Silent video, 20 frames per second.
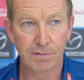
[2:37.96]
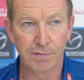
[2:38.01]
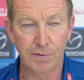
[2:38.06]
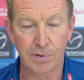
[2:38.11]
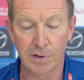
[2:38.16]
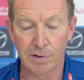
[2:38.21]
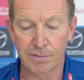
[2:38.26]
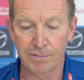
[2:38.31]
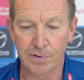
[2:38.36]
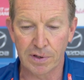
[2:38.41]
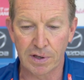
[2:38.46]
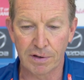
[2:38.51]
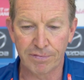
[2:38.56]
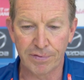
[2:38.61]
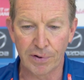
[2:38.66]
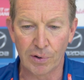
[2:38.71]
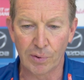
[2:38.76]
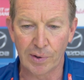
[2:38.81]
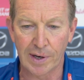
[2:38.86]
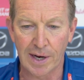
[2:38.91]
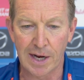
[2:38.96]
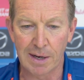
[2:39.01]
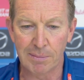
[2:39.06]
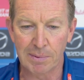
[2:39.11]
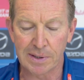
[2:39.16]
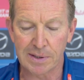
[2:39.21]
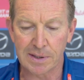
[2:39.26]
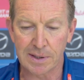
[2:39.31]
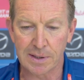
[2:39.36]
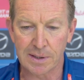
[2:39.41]
a VFL game
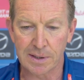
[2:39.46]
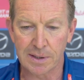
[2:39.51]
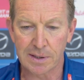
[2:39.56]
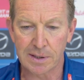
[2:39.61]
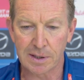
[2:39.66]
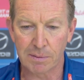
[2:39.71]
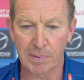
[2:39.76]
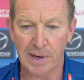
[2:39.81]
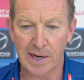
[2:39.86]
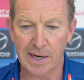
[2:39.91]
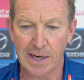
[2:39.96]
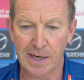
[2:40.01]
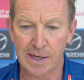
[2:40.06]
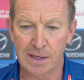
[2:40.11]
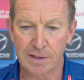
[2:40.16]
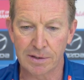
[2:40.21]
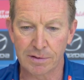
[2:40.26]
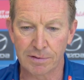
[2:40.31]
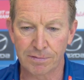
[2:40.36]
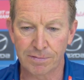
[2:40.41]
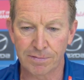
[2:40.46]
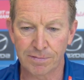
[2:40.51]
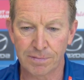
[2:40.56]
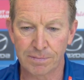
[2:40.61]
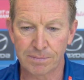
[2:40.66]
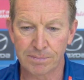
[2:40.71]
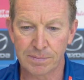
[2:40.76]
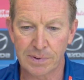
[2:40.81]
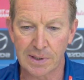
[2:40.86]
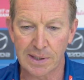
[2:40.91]
at the back end
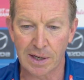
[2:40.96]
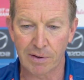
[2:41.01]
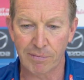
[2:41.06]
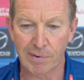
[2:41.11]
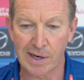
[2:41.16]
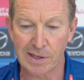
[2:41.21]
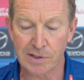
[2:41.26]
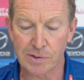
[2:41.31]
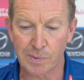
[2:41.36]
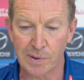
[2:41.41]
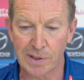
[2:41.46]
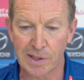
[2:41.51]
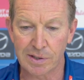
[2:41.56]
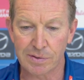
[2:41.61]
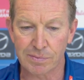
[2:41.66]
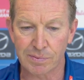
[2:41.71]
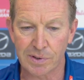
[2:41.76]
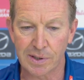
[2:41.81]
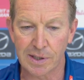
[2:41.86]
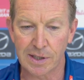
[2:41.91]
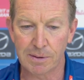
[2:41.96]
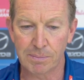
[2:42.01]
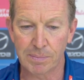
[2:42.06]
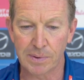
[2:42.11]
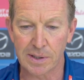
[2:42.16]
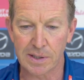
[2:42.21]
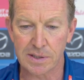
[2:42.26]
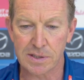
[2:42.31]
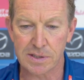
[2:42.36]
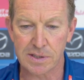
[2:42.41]
of, you know, round 23,
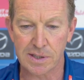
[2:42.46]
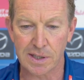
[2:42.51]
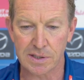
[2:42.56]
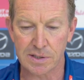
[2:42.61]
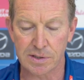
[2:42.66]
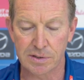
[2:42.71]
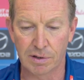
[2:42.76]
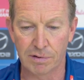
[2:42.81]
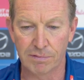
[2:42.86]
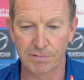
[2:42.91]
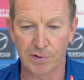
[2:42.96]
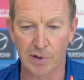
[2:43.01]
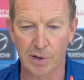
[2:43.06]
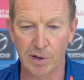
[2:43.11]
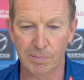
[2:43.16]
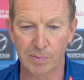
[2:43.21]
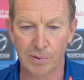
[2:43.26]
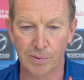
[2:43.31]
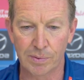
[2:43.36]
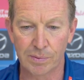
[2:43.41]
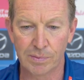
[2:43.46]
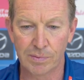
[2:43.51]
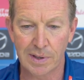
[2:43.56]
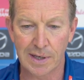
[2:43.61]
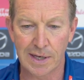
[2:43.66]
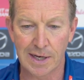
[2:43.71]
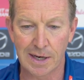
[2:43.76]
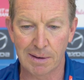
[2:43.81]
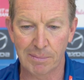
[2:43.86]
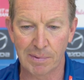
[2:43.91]
but it's just not viable
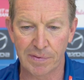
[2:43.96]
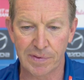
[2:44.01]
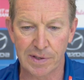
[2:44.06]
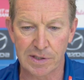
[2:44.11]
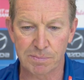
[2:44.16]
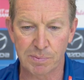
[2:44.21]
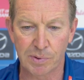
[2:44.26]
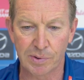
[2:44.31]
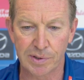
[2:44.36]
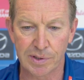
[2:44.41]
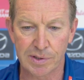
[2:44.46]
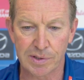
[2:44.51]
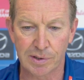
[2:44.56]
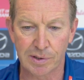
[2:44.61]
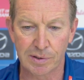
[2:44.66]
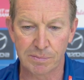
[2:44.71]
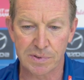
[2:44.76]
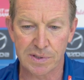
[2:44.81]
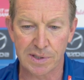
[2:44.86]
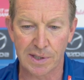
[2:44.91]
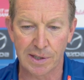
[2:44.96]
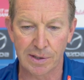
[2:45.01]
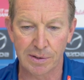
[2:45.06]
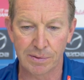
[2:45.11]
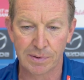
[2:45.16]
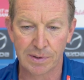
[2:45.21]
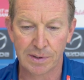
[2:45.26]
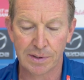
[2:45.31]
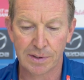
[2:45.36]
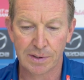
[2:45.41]
at this point of time.
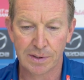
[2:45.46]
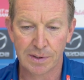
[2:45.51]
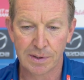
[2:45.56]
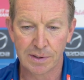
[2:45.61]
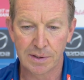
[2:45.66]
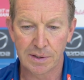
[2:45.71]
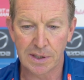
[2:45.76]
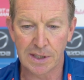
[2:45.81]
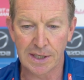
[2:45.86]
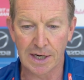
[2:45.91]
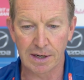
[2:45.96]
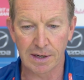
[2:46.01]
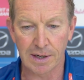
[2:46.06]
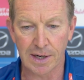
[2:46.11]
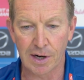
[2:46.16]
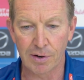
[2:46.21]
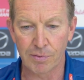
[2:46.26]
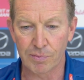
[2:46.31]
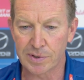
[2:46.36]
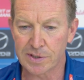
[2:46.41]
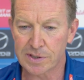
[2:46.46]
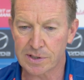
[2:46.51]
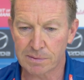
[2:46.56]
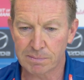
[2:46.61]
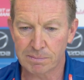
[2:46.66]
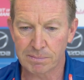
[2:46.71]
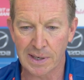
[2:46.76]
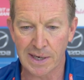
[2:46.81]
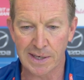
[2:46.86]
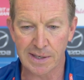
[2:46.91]
So, you know, low risk,
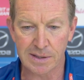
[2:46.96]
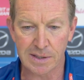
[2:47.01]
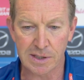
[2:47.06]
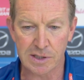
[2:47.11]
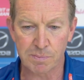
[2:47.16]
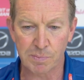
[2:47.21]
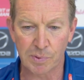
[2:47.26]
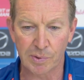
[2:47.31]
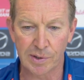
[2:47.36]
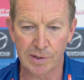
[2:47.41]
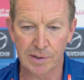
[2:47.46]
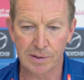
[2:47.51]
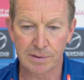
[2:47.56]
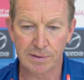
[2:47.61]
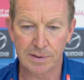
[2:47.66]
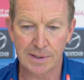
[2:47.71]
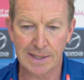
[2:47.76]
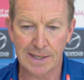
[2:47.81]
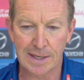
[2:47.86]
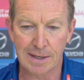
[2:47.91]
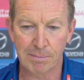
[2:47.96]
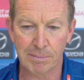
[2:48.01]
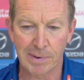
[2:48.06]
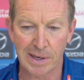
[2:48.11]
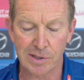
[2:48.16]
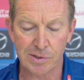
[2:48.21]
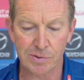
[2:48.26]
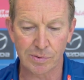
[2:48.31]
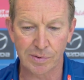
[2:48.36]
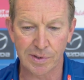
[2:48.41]
mate, at this point.
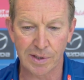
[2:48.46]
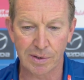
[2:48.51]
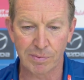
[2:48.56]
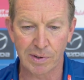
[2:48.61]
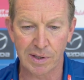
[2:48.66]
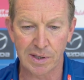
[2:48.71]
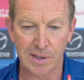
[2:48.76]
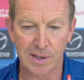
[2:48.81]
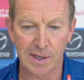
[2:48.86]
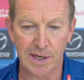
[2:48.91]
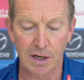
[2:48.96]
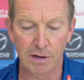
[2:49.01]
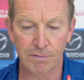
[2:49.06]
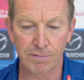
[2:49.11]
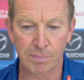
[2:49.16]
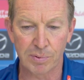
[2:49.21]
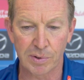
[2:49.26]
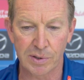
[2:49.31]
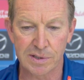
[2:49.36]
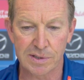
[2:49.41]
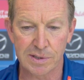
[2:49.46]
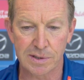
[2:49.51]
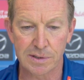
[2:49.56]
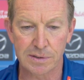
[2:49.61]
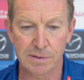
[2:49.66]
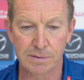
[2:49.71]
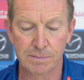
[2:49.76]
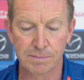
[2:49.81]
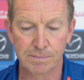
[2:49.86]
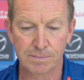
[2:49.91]
Make sure they're ready to go for
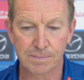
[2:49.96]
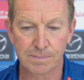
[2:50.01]
pre-season.